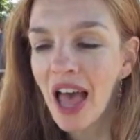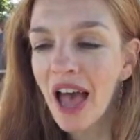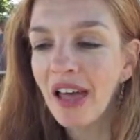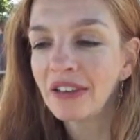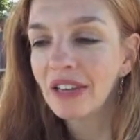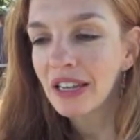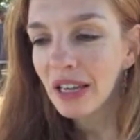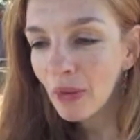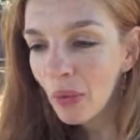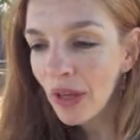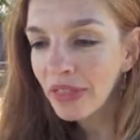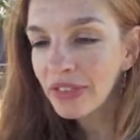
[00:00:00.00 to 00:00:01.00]
And
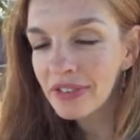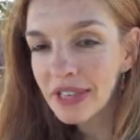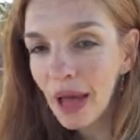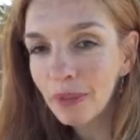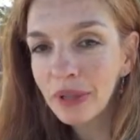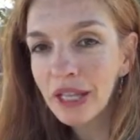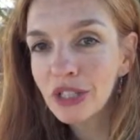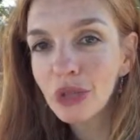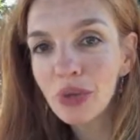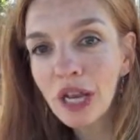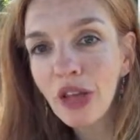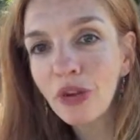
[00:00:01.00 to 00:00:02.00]
one step led
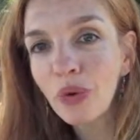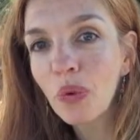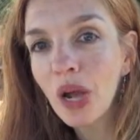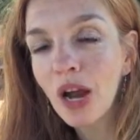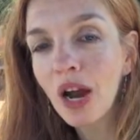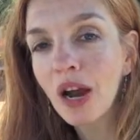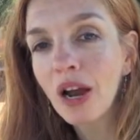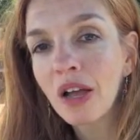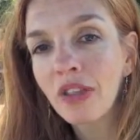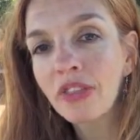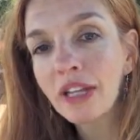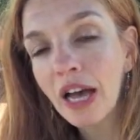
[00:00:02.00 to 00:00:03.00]
to another, where
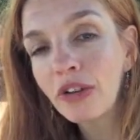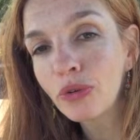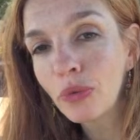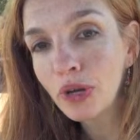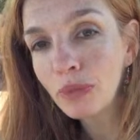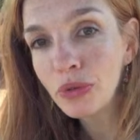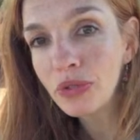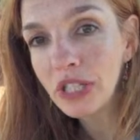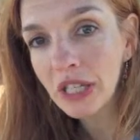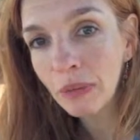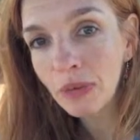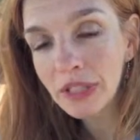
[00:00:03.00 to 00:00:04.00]
the underwater
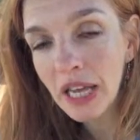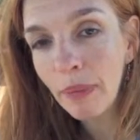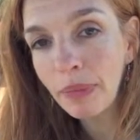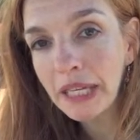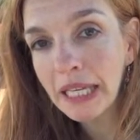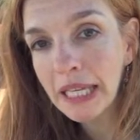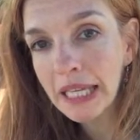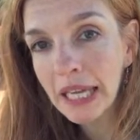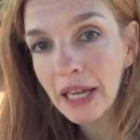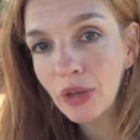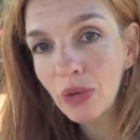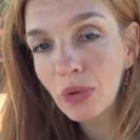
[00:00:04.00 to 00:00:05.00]
museum was happening in
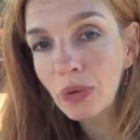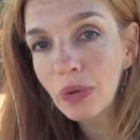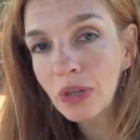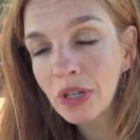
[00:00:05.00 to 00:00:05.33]
Cancun.